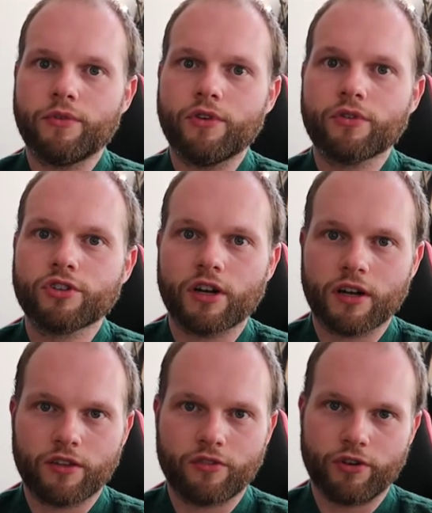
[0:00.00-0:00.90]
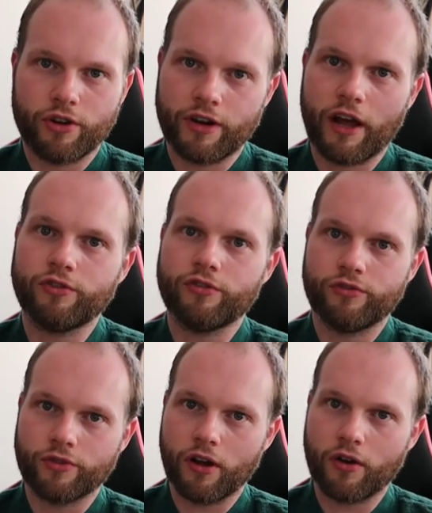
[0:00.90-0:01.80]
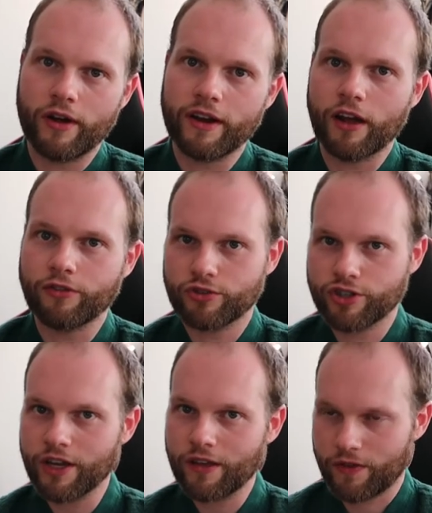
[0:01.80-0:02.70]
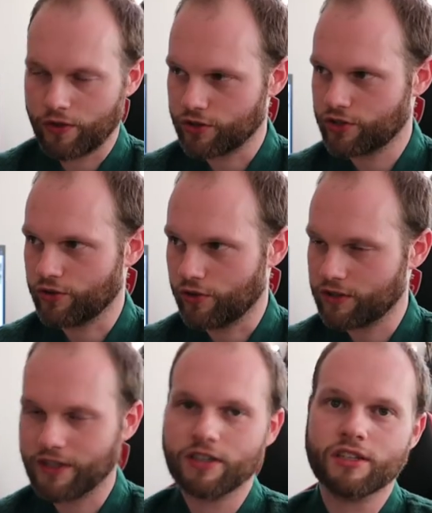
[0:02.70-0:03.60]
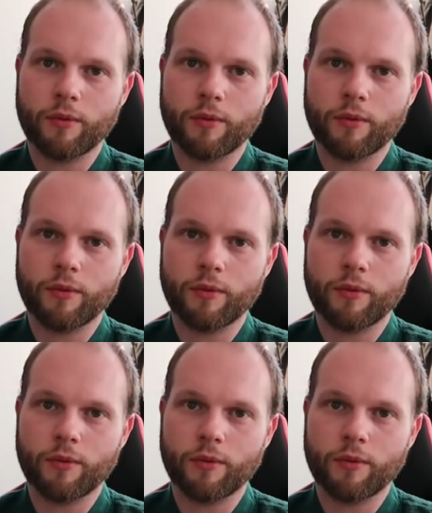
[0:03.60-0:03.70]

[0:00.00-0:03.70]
you are starting to learn how to draw and how to sheath your sword in the